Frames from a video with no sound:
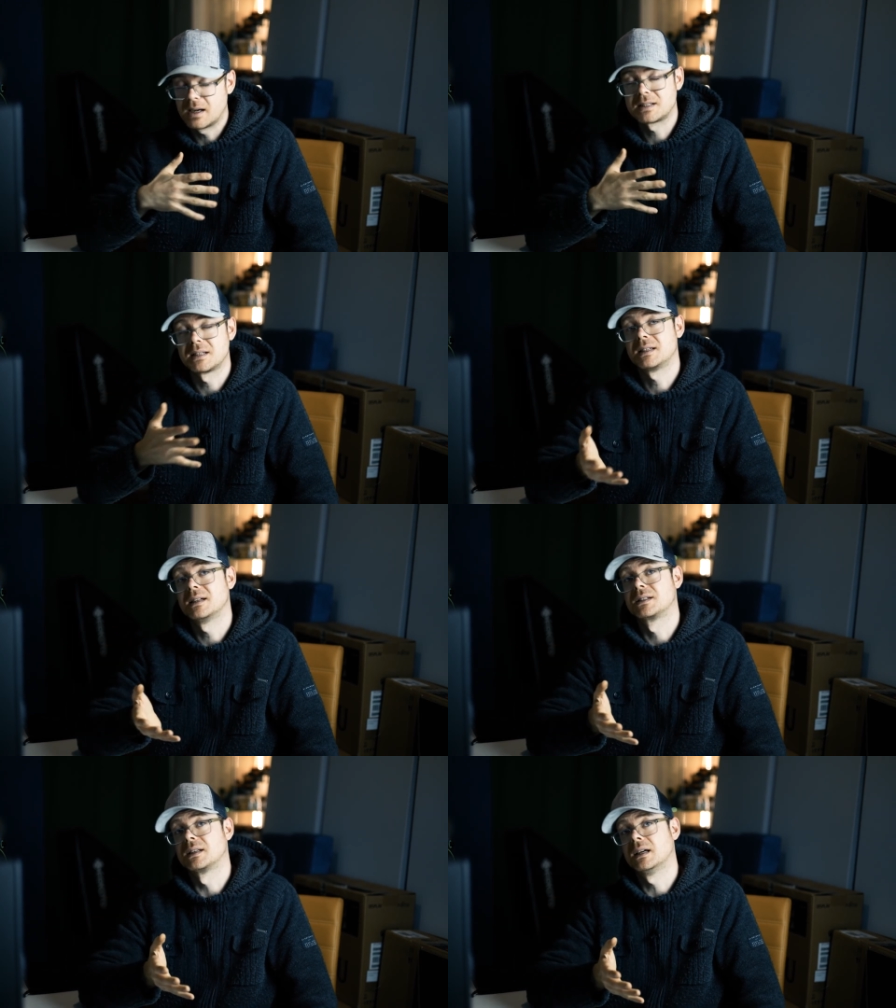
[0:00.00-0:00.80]
as I say,
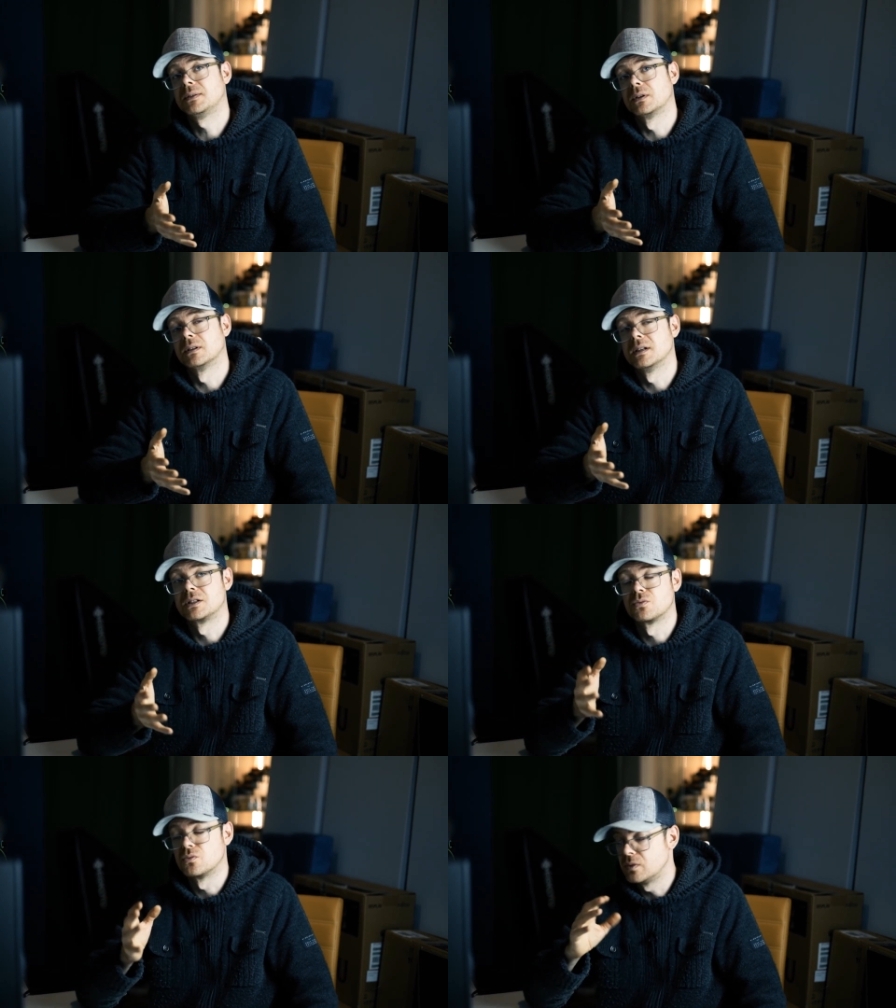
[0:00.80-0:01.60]
it's delightful.
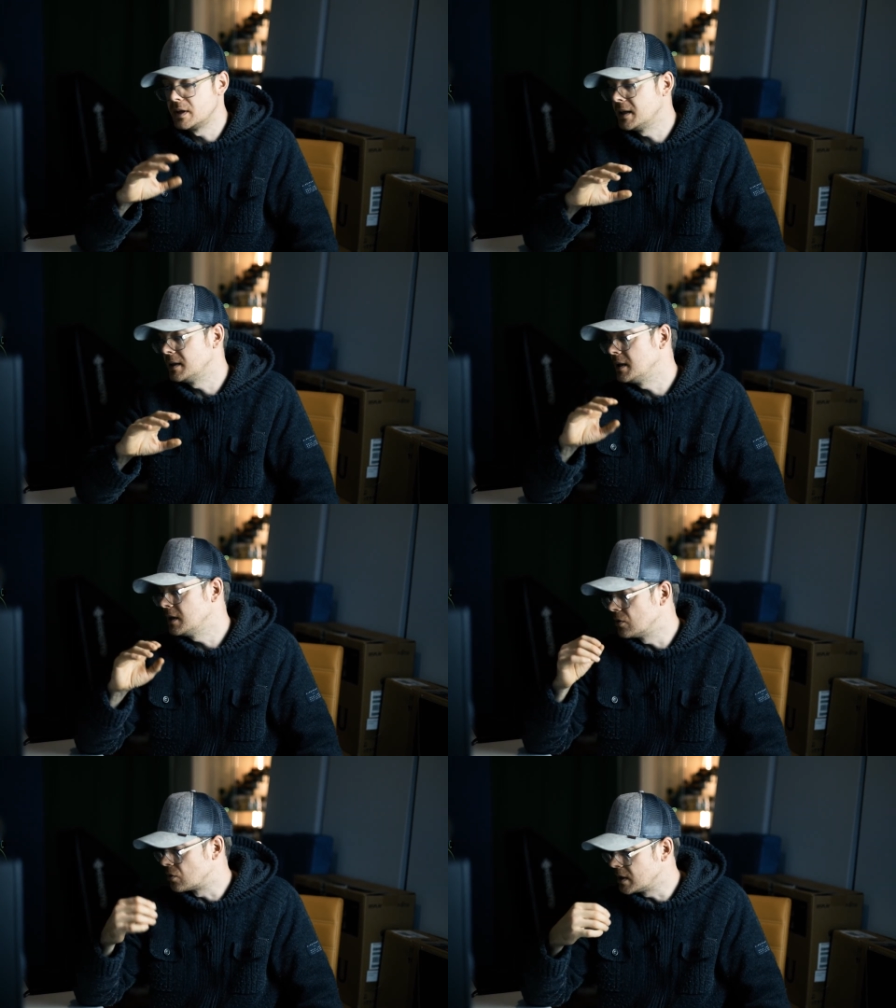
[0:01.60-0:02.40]
It's really,
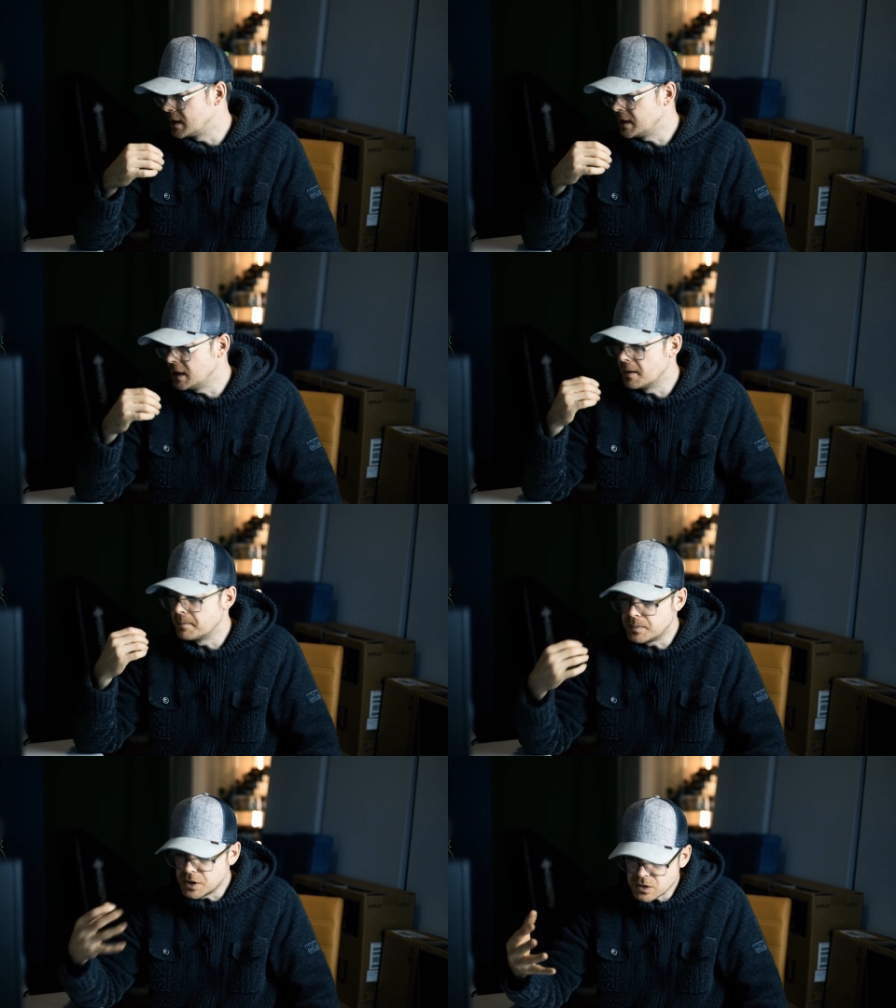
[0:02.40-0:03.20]
really
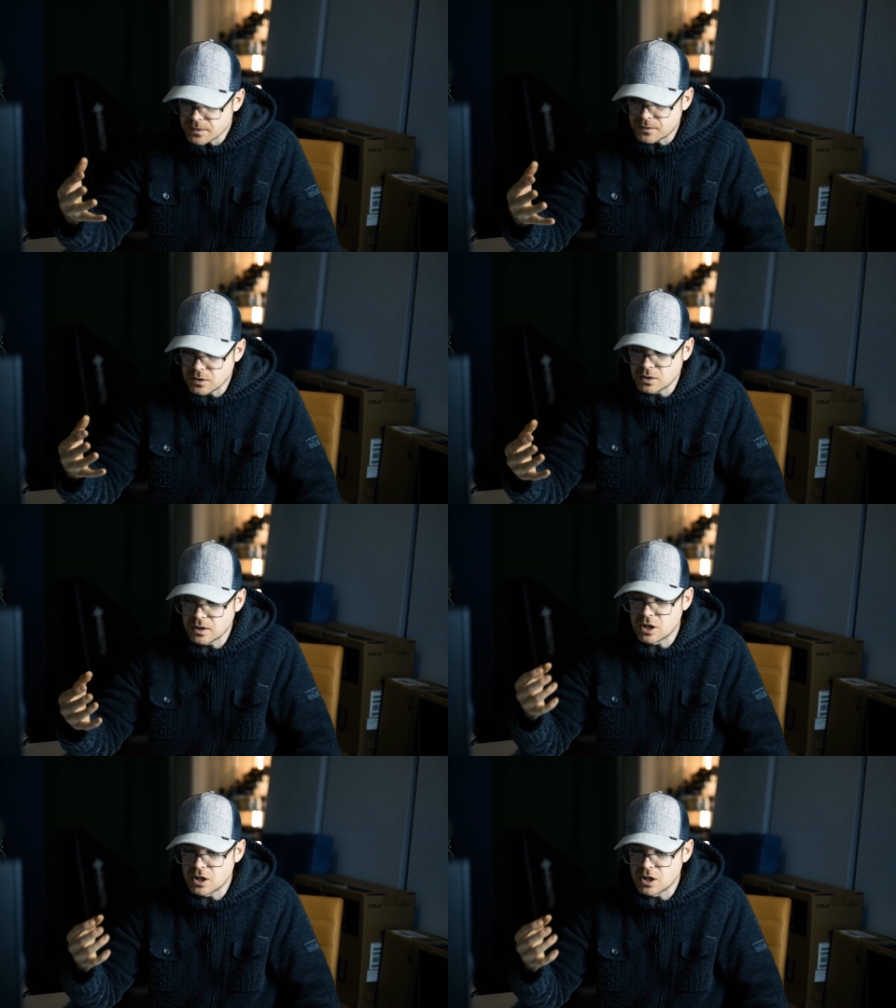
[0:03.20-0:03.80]
beautiful.